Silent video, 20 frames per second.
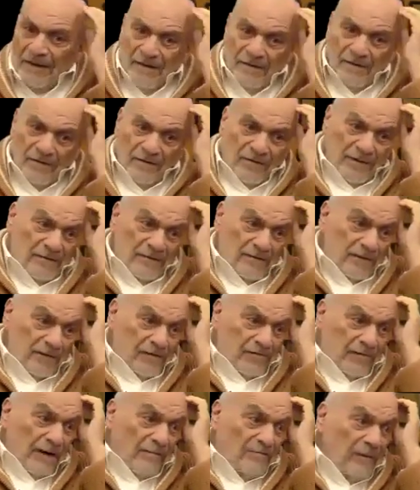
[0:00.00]
According to the
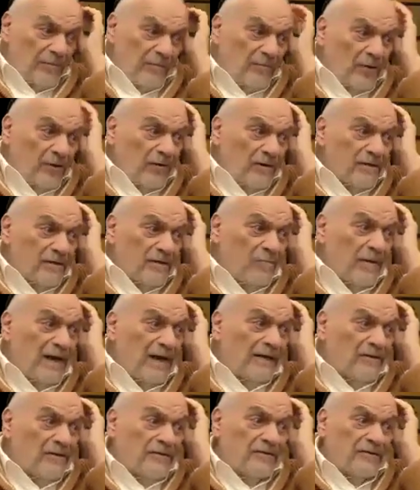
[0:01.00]
Rambam, all the
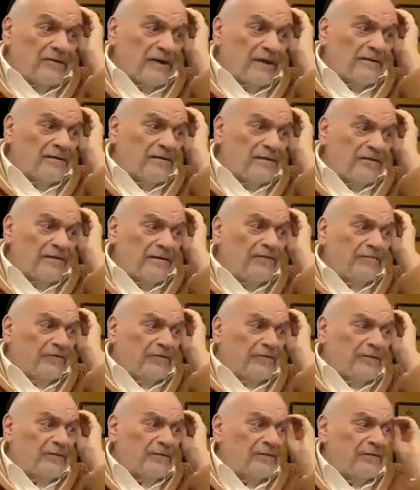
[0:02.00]
Makos are to
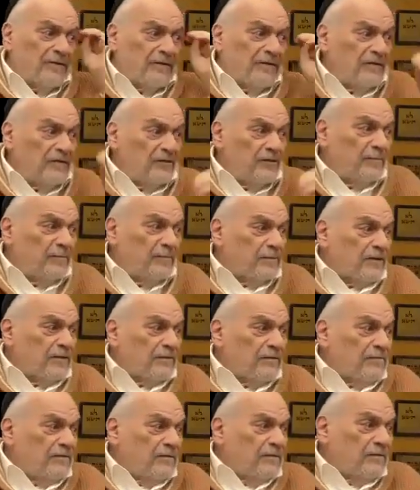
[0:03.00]
influence the Egyptians.